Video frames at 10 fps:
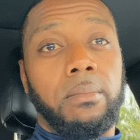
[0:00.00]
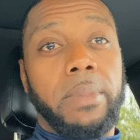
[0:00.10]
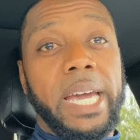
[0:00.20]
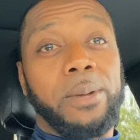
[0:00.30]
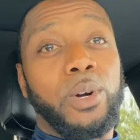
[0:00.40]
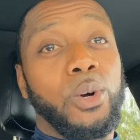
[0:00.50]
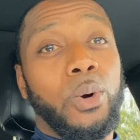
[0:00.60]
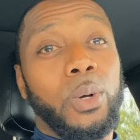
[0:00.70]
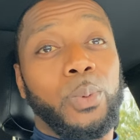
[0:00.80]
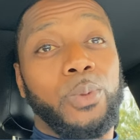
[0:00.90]
Mac
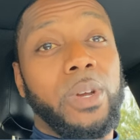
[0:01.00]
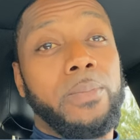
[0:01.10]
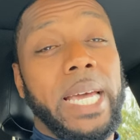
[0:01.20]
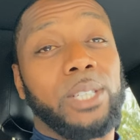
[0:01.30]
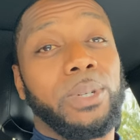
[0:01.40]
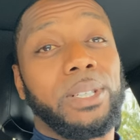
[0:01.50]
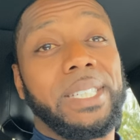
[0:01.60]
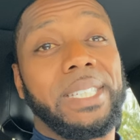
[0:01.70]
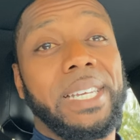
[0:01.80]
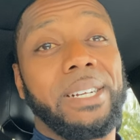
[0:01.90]
McCord with R E/MAX
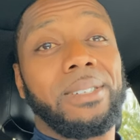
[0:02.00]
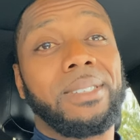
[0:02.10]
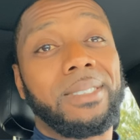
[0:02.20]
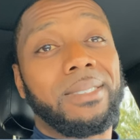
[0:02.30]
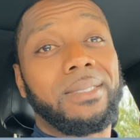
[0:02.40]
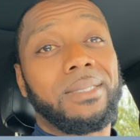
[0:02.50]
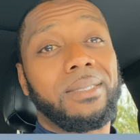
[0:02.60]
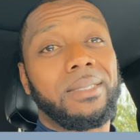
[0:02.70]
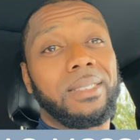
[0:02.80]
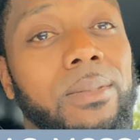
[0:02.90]
Realty Center.
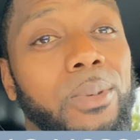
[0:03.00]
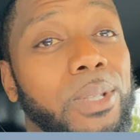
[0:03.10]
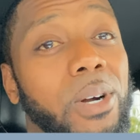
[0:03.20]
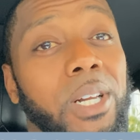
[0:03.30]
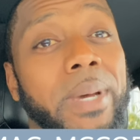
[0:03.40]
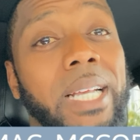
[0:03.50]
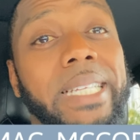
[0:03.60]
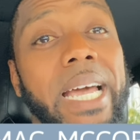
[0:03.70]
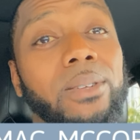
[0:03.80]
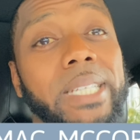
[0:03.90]
We're talking about
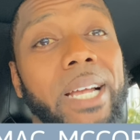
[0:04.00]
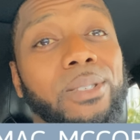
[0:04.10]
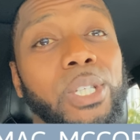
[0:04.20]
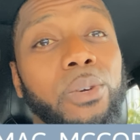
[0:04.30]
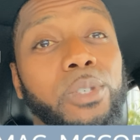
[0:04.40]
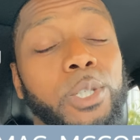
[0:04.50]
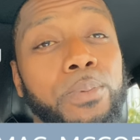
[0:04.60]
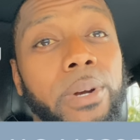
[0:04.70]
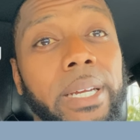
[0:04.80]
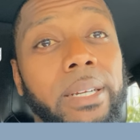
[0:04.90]
downtown Silver
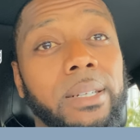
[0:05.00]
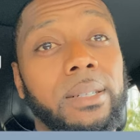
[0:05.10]
Spring.